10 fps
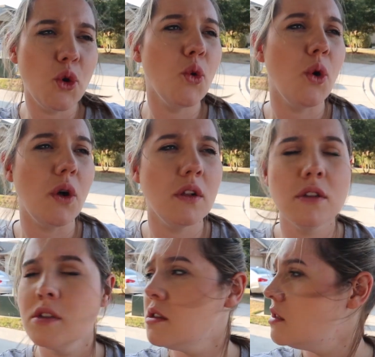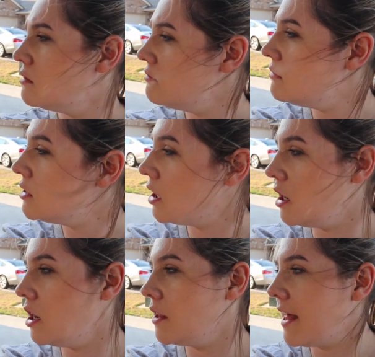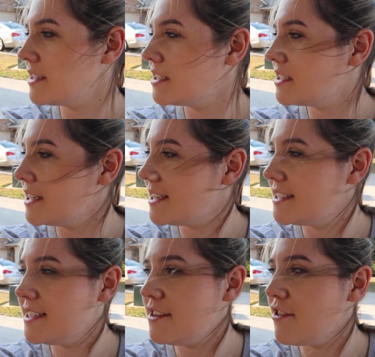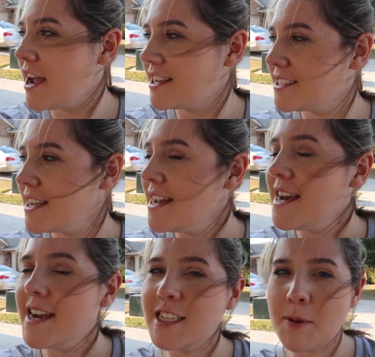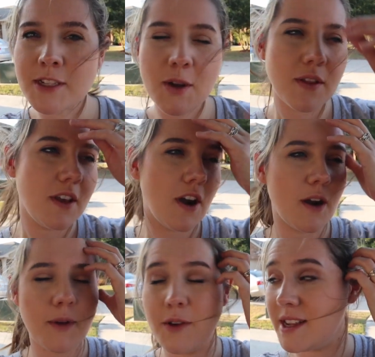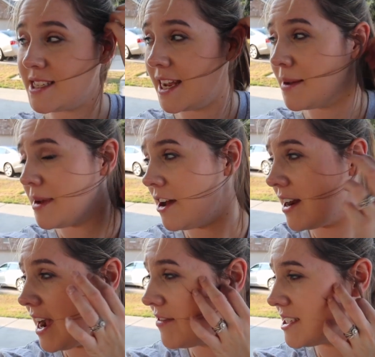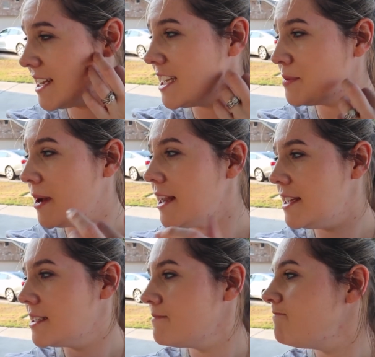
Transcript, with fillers: ghoul. Oh, that stinking T-Rex. He's supposed to go in the yard where you can stake him down and have the stakes, but his